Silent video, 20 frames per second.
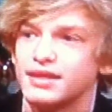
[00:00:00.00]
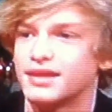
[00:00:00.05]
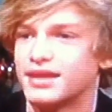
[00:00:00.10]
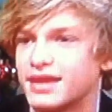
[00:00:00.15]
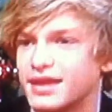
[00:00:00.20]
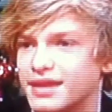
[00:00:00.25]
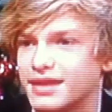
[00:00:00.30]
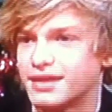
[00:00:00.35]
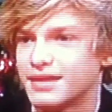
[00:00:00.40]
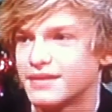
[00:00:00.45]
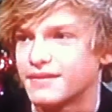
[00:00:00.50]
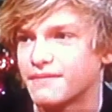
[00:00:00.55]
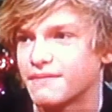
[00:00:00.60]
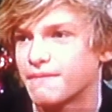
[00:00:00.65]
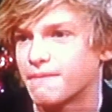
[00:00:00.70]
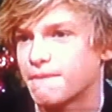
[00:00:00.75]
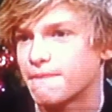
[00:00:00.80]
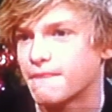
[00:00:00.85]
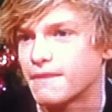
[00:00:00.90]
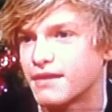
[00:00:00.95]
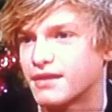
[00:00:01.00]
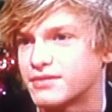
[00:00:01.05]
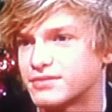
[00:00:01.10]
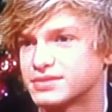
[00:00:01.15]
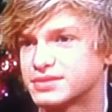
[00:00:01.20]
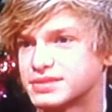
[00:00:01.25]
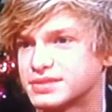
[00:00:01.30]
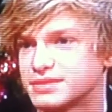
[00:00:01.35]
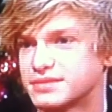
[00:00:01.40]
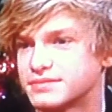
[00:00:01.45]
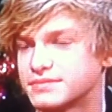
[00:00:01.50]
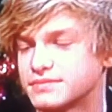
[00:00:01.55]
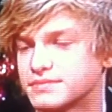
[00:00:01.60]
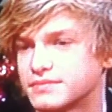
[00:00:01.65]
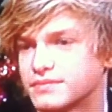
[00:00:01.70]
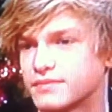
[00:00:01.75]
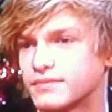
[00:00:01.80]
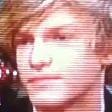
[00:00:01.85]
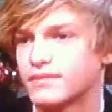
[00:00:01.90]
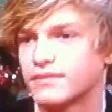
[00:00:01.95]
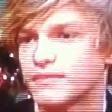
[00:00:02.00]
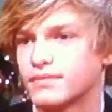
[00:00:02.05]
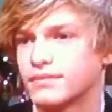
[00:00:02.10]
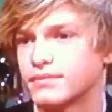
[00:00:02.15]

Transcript: Let's talk about, you're like a normal guy in